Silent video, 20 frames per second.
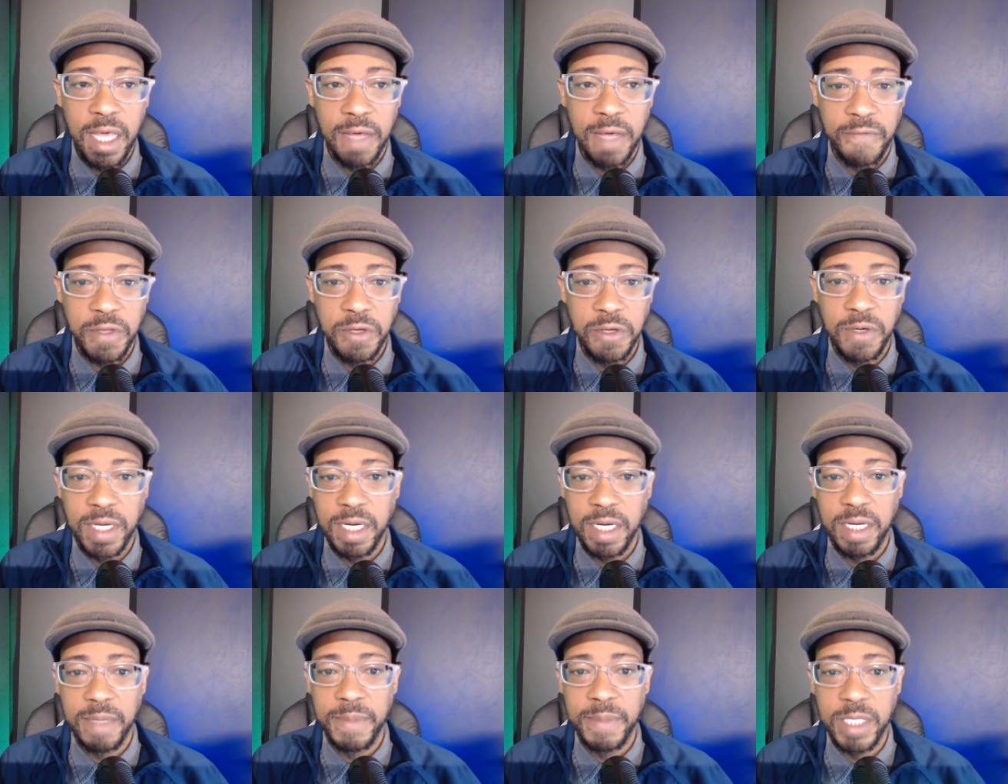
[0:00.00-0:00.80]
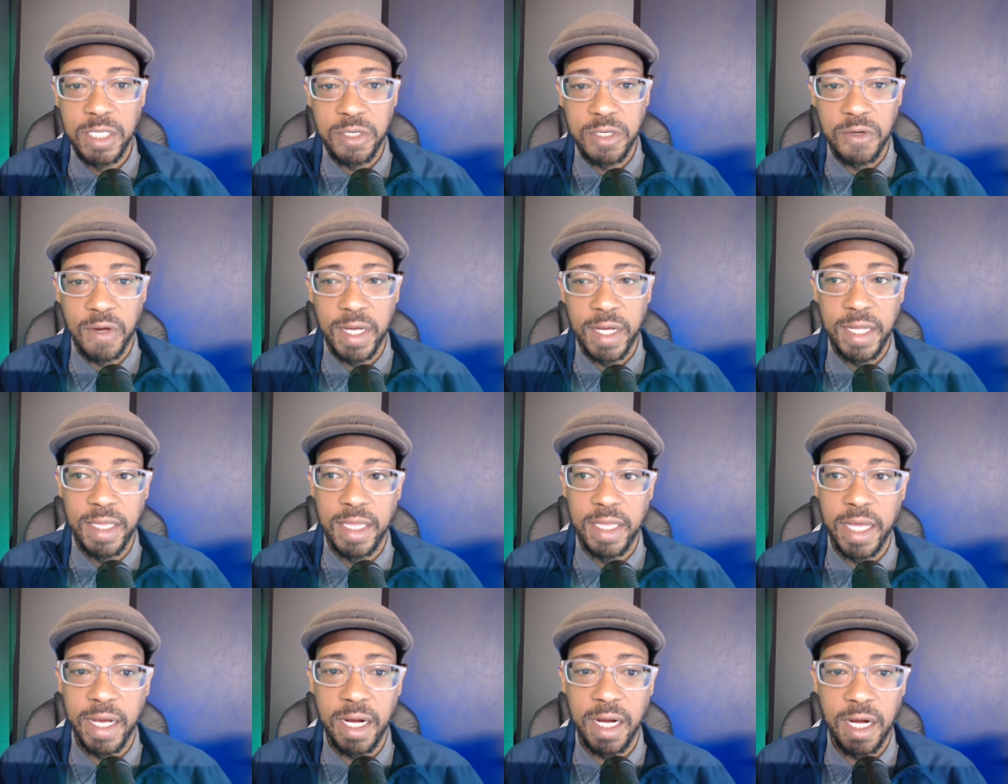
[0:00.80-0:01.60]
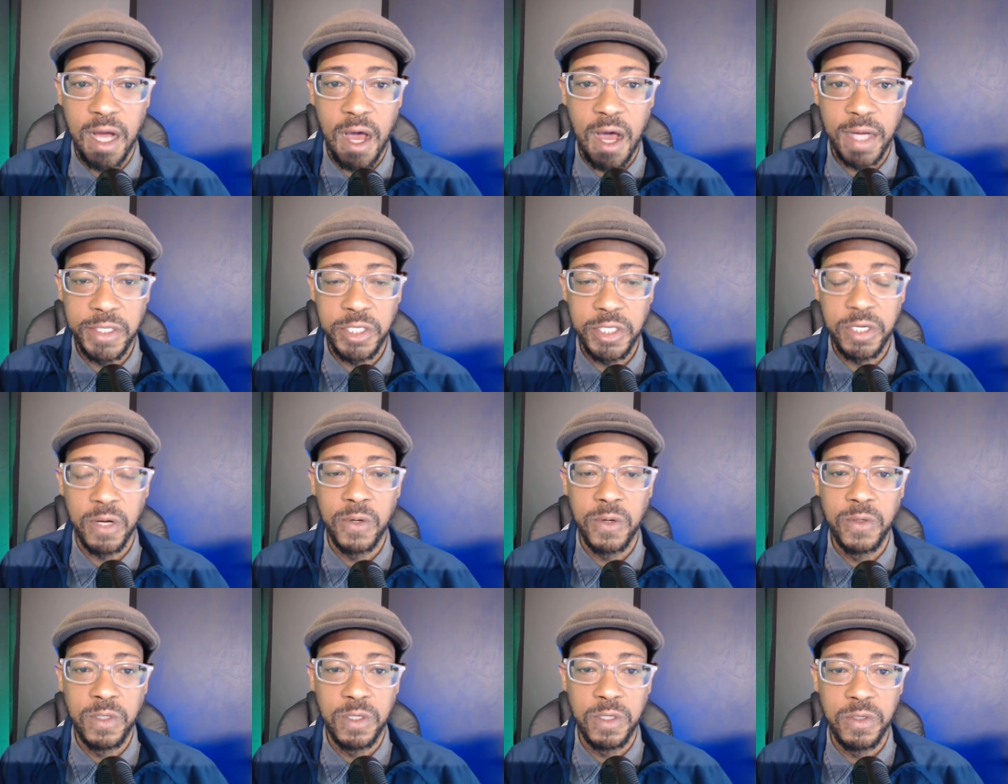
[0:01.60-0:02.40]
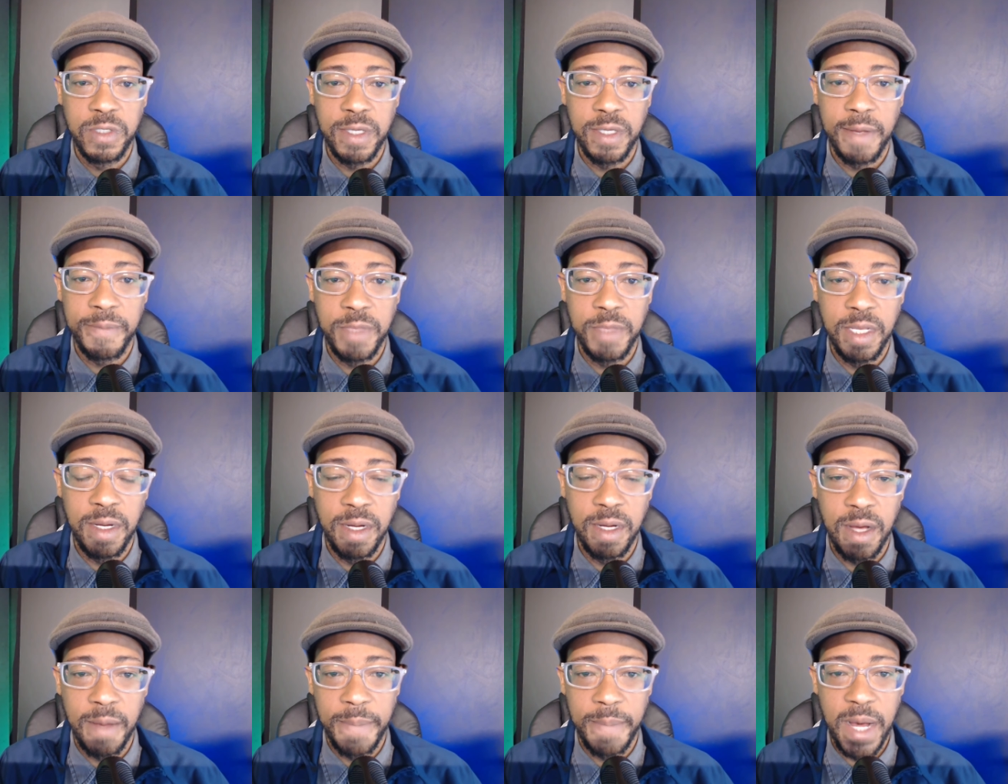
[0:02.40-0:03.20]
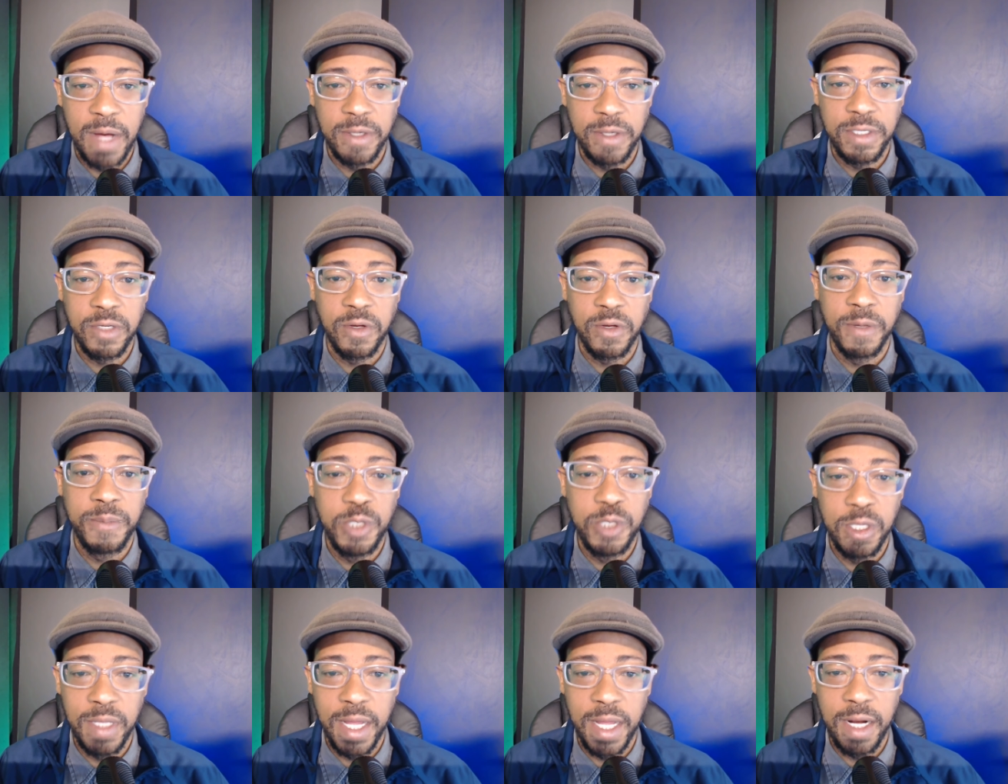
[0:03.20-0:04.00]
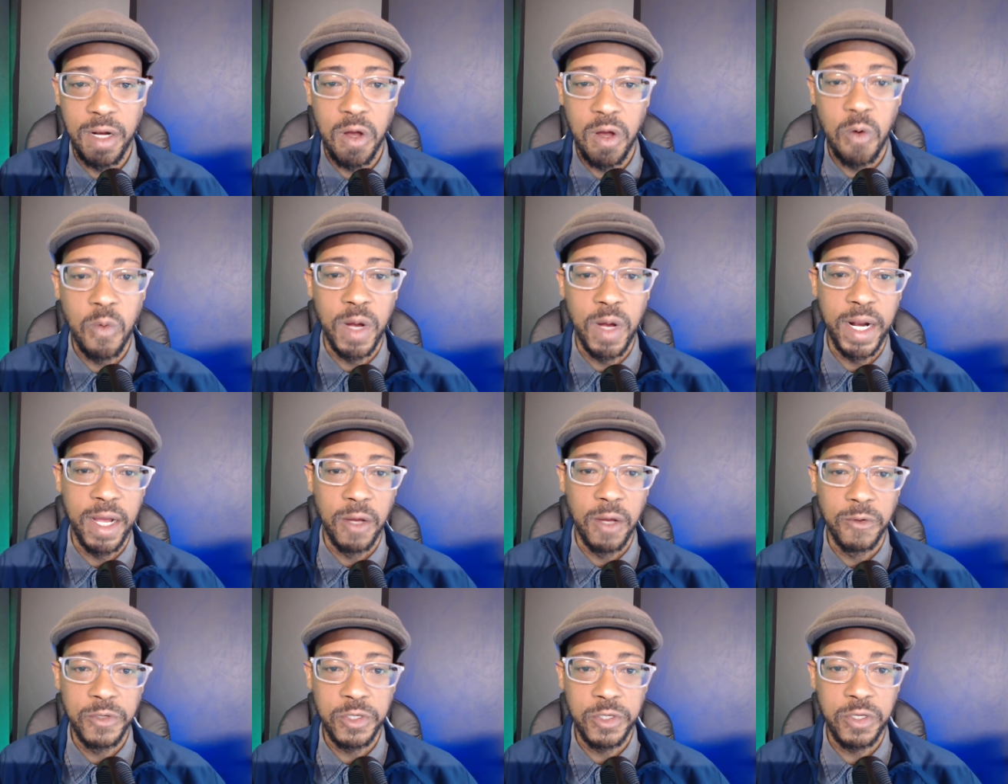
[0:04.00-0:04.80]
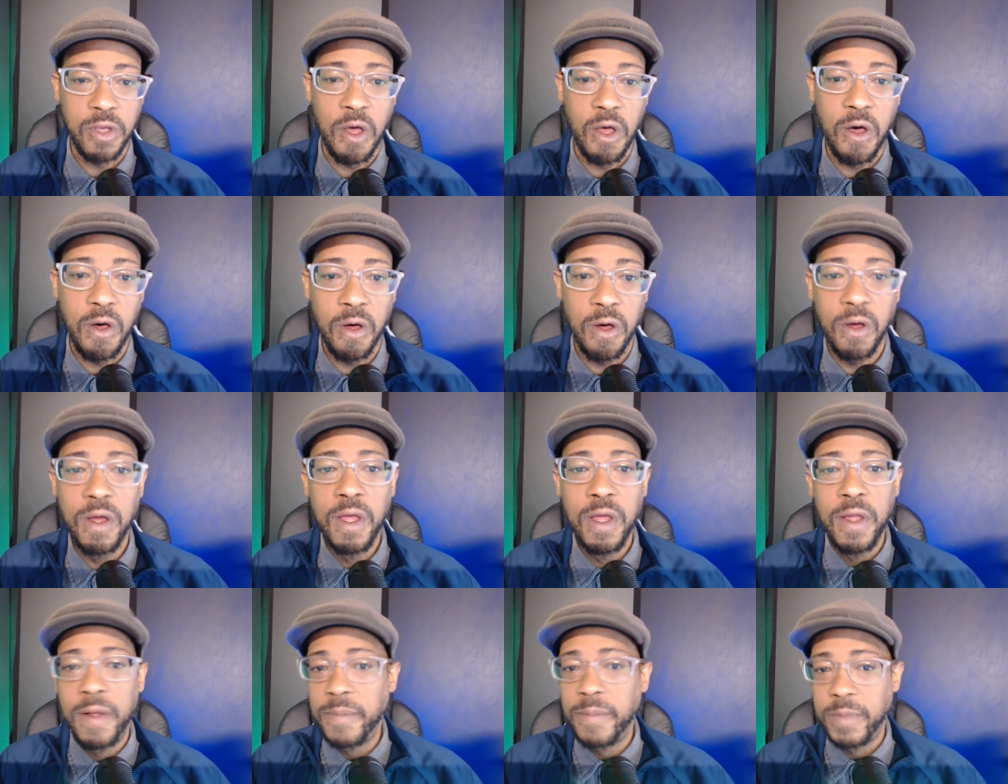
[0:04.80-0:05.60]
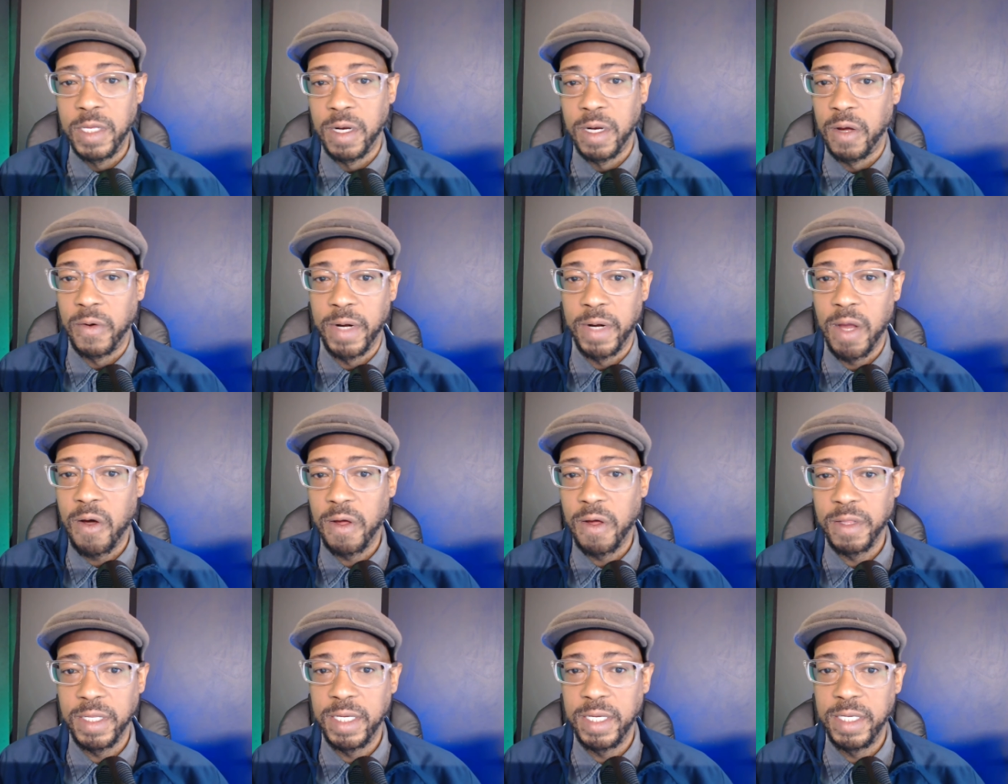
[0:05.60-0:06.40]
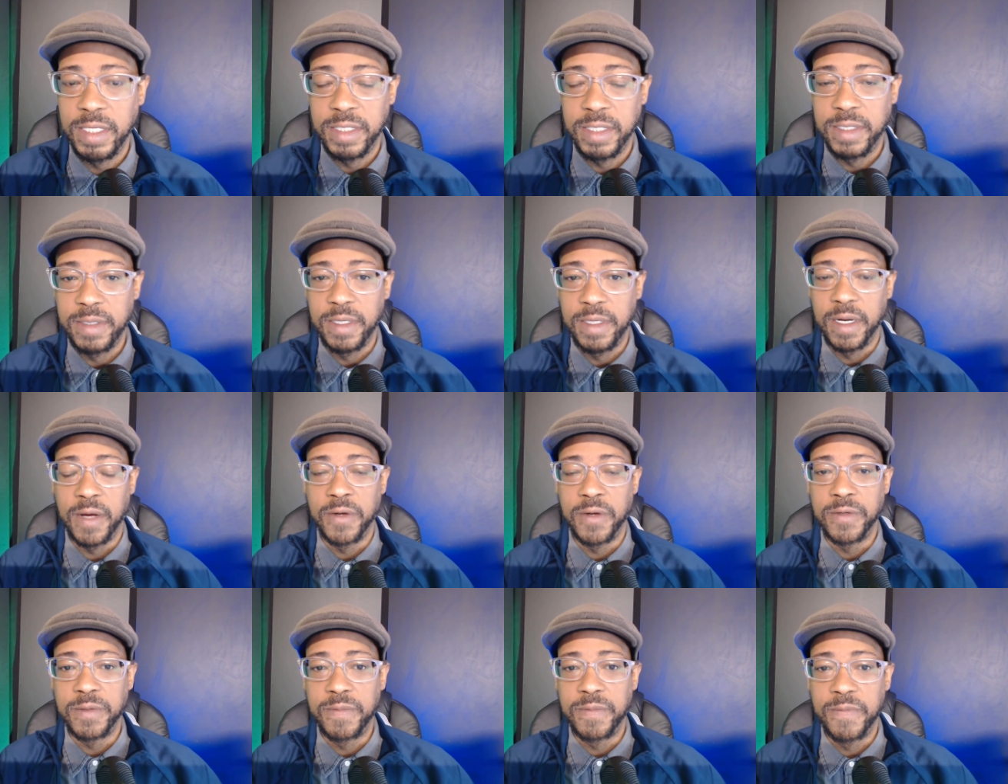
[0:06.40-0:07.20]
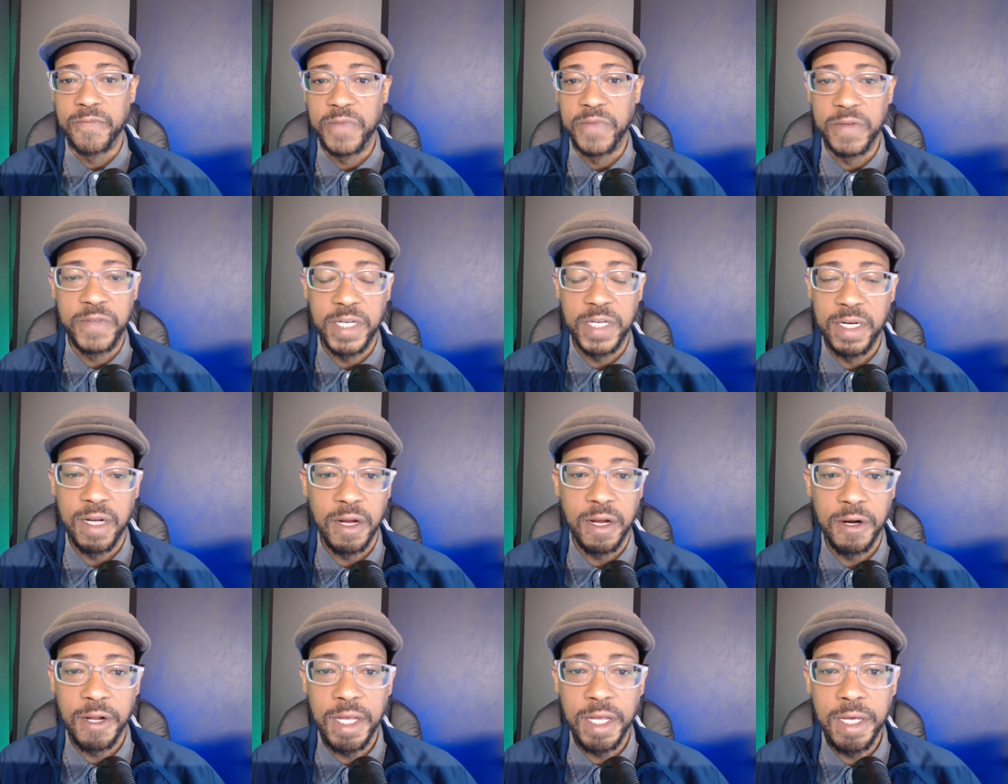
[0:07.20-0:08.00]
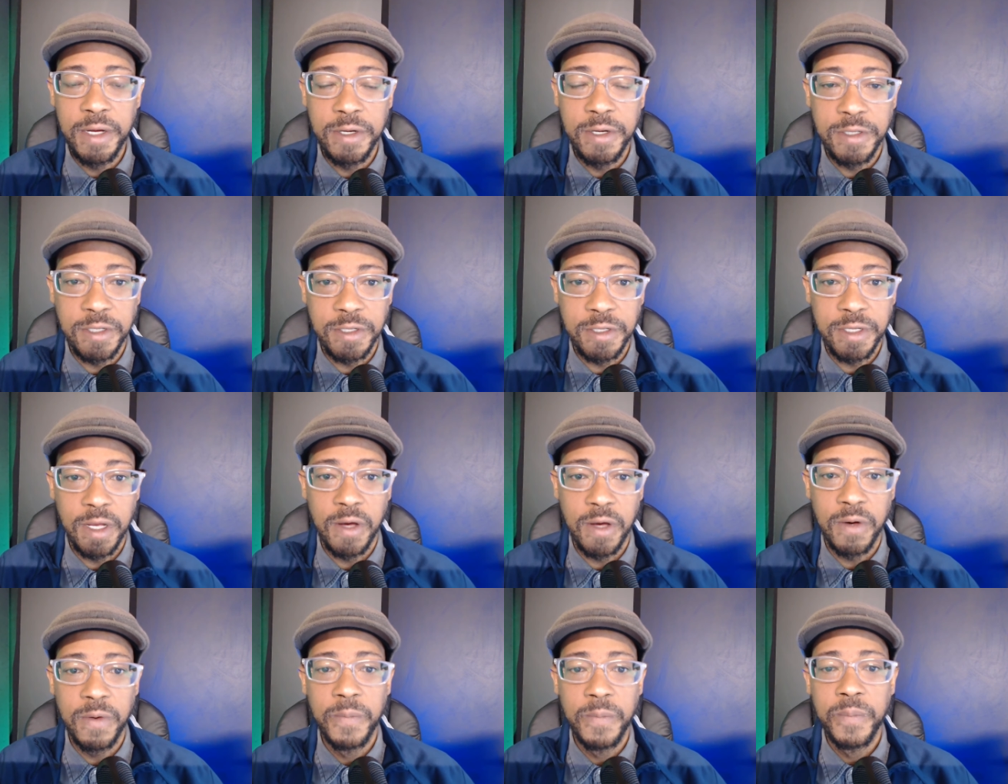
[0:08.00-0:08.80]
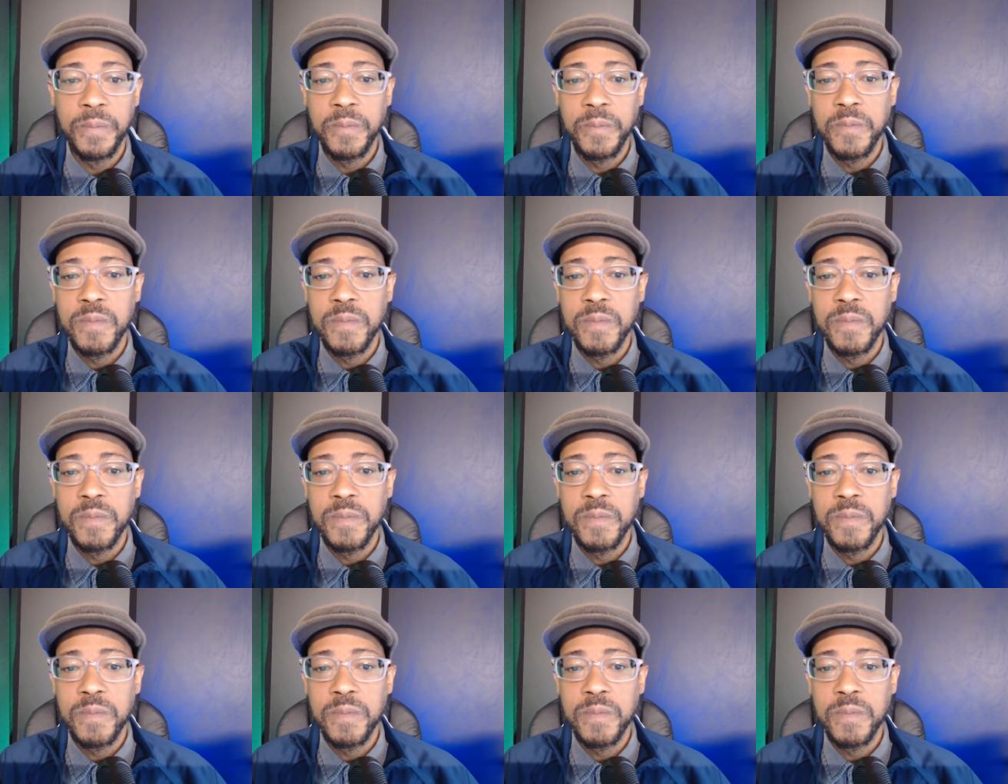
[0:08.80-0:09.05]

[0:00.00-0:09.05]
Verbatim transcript: If you can demonstrate that God showed you something about a scripture that no one else saw, you know, in all these, you know, 1500 years or so,